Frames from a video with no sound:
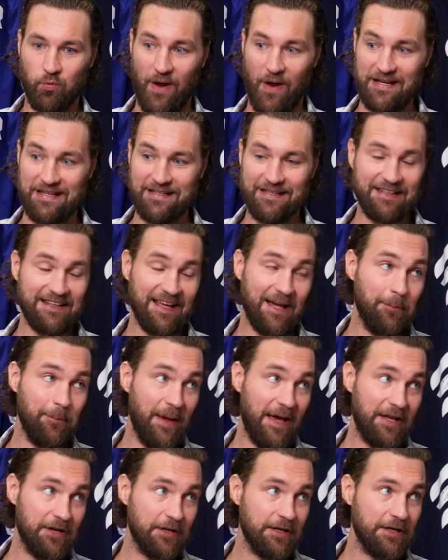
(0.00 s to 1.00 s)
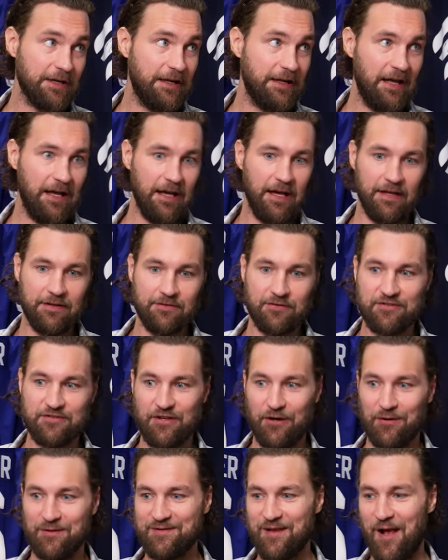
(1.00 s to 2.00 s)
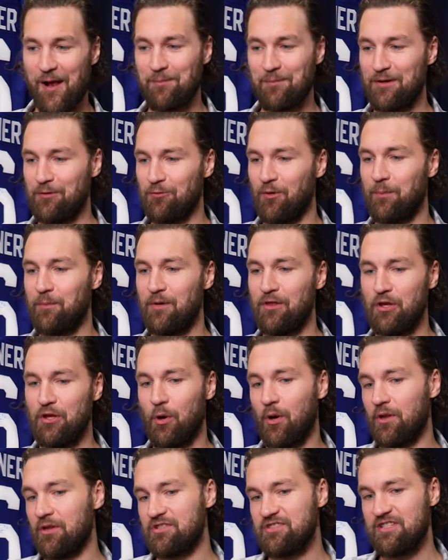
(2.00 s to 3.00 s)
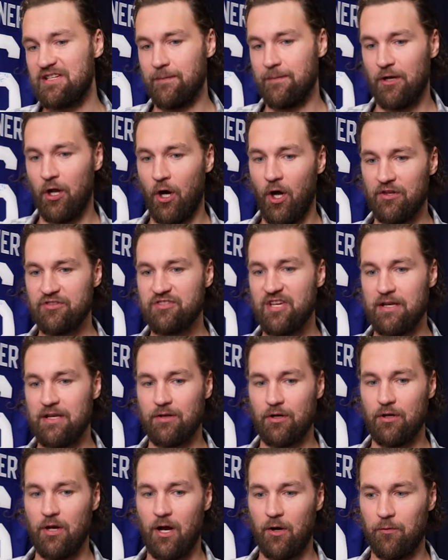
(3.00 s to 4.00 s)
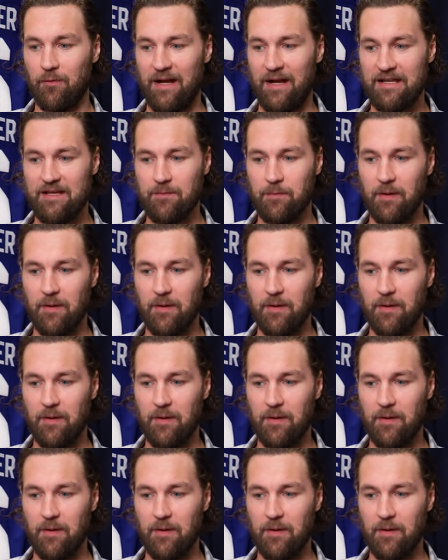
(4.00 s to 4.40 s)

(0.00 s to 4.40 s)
ready to get better. Right. And so it's not me ripping the Oilers team at all saying they're not ready,